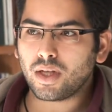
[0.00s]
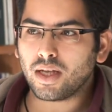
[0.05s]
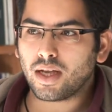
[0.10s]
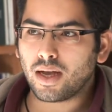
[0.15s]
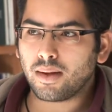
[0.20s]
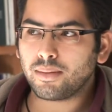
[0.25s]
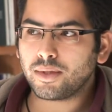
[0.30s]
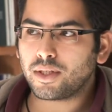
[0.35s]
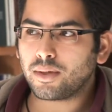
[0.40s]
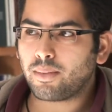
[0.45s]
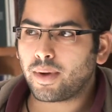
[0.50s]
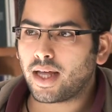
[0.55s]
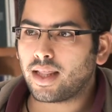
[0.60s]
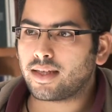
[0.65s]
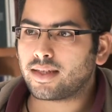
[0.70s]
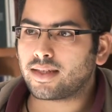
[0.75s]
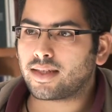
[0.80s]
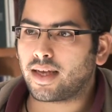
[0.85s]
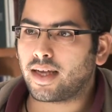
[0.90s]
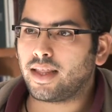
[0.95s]
comes to
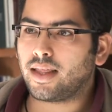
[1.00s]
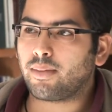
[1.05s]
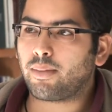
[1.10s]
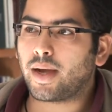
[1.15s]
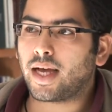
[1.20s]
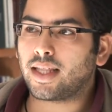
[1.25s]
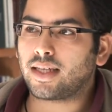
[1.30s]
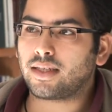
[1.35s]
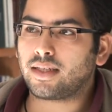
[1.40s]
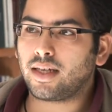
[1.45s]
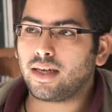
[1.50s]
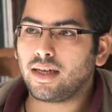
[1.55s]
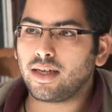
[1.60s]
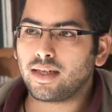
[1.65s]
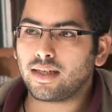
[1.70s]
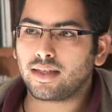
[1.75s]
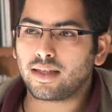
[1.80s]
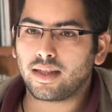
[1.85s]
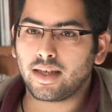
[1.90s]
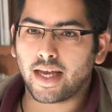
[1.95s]
Palestine. The
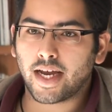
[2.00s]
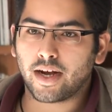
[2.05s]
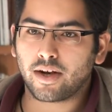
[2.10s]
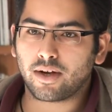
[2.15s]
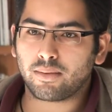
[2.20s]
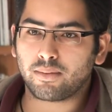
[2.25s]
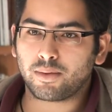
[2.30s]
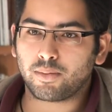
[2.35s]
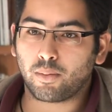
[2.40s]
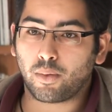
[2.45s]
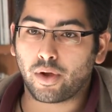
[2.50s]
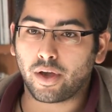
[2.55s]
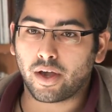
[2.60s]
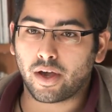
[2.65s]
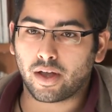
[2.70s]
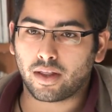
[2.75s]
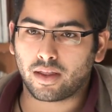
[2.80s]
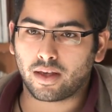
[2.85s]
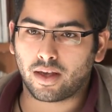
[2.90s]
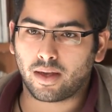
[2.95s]
Palestinians and the Arabs
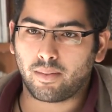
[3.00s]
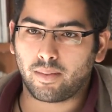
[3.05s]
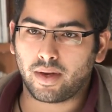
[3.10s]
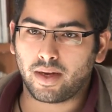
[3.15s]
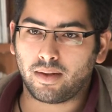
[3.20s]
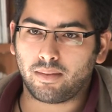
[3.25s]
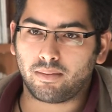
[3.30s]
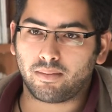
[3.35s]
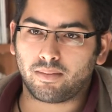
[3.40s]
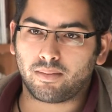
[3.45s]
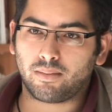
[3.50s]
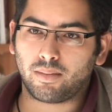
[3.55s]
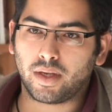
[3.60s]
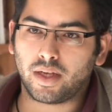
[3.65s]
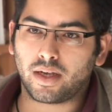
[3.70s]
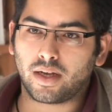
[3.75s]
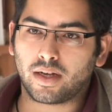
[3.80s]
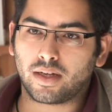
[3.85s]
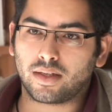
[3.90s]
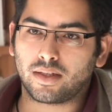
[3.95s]
boycott the committee
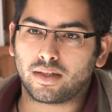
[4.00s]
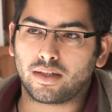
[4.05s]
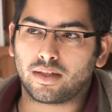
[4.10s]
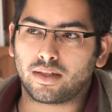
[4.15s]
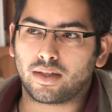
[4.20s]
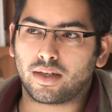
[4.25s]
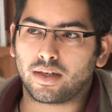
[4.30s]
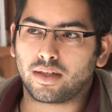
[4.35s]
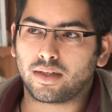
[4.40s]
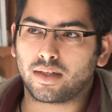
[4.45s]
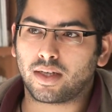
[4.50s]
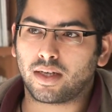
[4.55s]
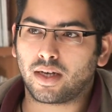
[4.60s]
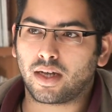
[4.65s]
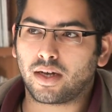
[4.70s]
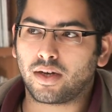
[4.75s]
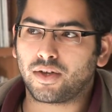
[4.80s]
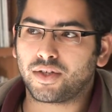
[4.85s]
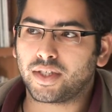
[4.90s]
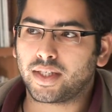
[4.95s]
because there's an
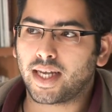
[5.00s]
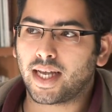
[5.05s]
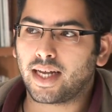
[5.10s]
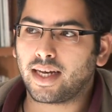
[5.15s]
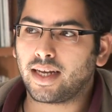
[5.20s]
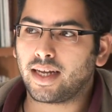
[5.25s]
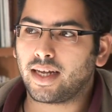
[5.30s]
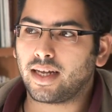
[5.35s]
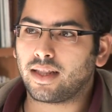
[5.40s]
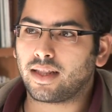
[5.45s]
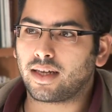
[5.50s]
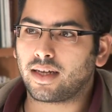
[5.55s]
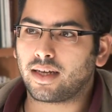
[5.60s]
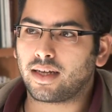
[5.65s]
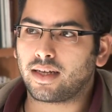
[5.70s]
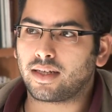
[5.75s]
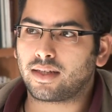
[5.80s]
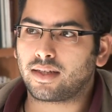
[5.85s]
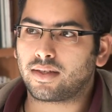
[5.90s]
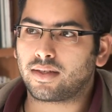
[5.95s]
understanding that
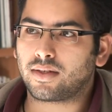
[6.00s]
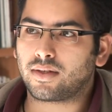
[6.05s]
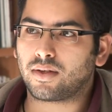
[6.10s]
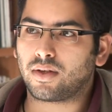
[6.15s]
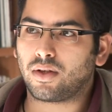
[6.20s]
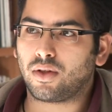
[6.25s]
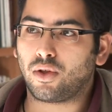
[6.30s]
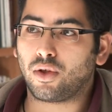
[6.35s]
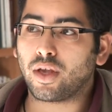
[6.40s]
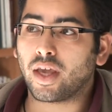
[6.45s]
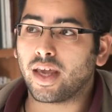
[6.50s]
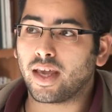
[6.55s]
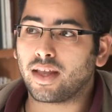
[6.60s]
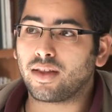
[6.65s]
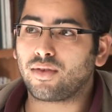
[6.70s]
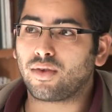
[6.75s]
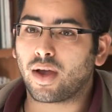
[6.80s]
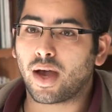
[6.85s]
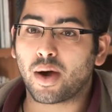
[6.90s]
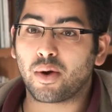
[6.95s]
it's looking
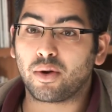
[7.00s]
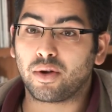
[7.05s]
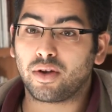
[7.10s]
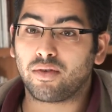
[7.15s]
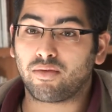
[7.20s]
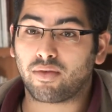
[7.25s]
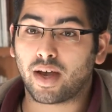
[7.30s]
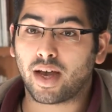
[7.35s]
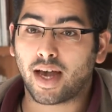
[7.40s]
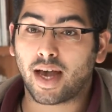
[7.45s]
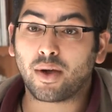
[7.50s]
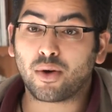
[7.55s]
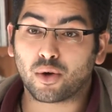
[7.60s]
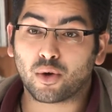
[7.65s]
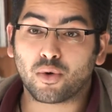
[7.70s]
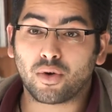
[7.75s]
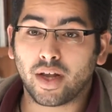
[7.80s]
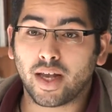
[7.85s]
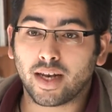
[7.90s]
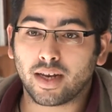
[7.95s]
into how to
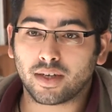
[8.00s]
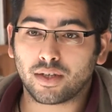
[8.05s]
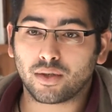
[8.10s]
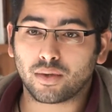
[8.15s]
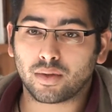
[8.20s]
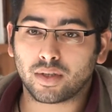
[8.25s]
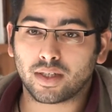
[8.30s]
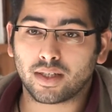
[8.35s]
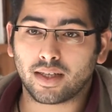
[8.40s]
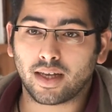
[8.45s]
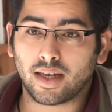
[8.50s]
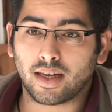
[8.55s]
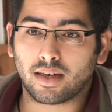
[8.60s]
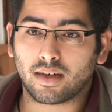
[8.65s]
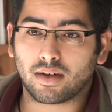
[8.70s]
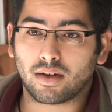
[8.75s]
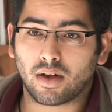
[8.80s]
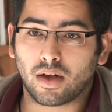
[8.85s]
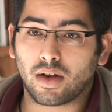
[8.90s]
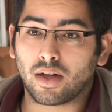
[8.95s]
create a Jewish state
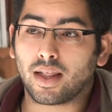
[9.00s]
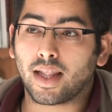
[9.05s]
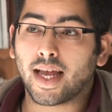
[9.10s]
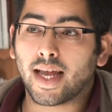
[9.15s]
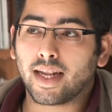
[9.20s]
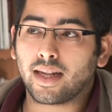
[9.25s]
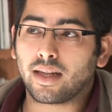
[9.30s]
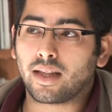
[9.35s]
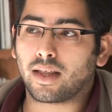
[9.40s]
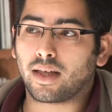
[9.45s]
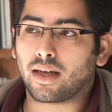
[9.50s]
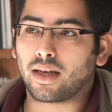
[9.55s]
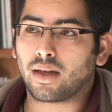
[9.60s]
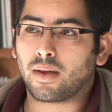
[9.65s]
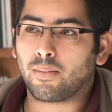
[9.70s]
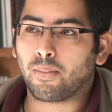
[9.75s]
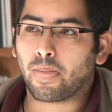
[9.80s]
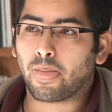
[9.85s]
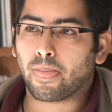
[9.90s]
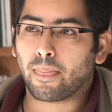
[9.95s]
on a land that
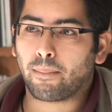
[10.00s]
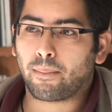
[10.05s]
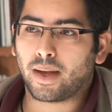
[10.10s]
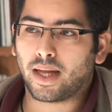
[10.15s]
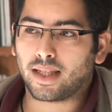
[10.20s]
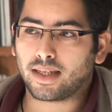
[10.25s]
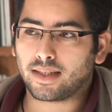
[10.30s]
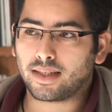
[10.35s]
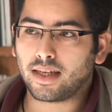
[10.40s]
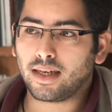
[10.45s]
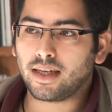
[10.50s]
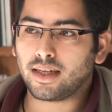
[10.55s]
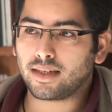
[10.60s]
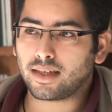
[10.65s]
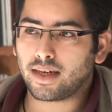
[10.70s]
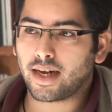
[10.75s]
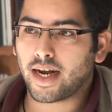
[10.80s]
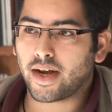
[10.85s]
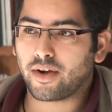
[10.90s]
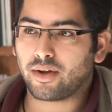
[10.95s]
Palestinians
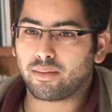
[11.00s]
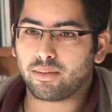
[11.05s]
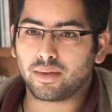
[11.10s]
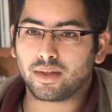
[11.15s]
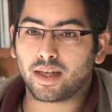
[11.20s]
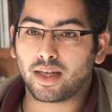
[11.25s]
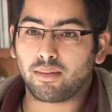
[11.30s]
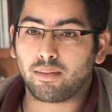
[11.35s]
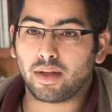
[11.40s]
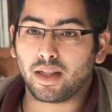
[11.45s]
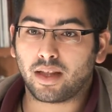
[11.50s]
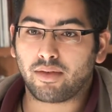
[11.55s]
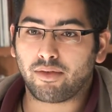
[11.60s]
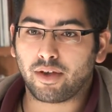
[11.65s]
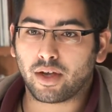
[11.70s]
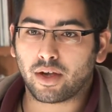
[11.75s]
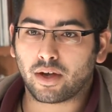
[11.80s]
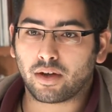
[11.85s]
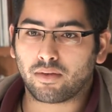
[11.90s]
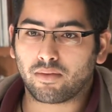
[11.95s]
and Arabs had been
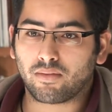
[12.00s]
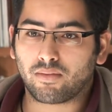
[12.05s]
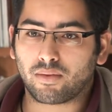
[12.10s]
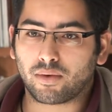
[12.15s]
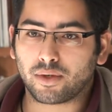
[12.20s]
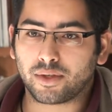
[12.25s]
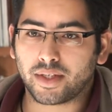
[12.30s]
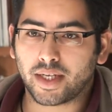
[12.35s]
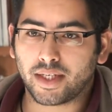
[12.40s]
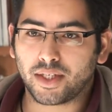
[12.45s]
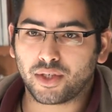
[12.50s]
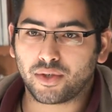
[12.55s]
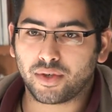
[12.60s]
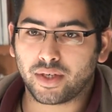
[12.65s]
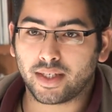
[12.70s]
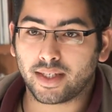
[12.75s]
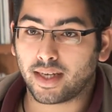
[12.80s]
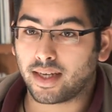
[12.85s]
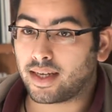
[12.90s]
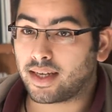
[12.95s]
living on for
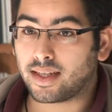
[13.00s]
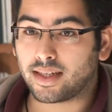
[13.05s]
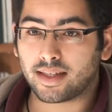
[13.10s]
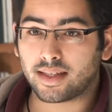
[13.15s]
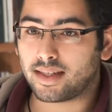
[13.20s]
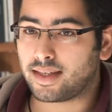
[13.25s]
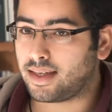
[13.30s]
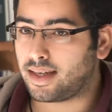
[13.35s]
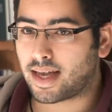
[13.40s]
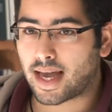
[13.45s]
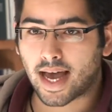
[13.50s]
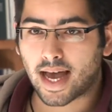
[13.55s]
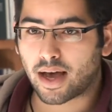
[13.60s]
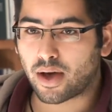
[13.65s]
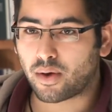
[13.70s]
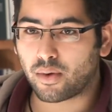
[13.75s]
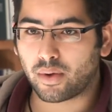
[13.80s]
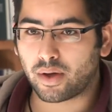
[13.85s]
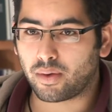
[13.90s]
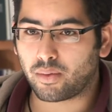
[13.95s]
centuries and didn't see
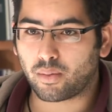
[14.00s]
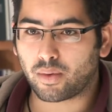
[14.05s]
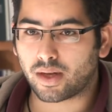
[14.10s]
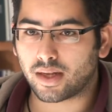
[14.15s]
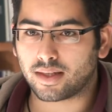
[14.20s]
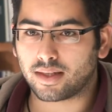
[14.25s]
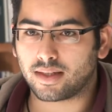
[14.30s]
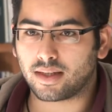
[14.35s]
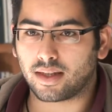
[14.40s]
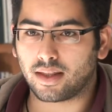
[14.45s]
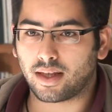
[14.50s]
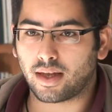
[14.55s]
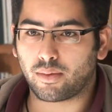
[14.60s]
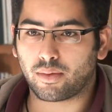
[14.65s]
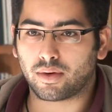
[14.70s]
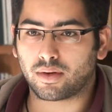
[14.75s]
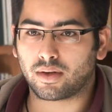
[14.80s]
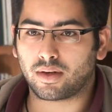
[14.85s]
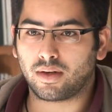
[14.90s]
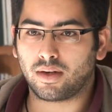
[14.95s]
how it was that they
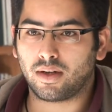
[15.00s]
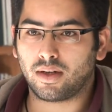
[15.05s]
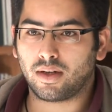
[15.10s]
were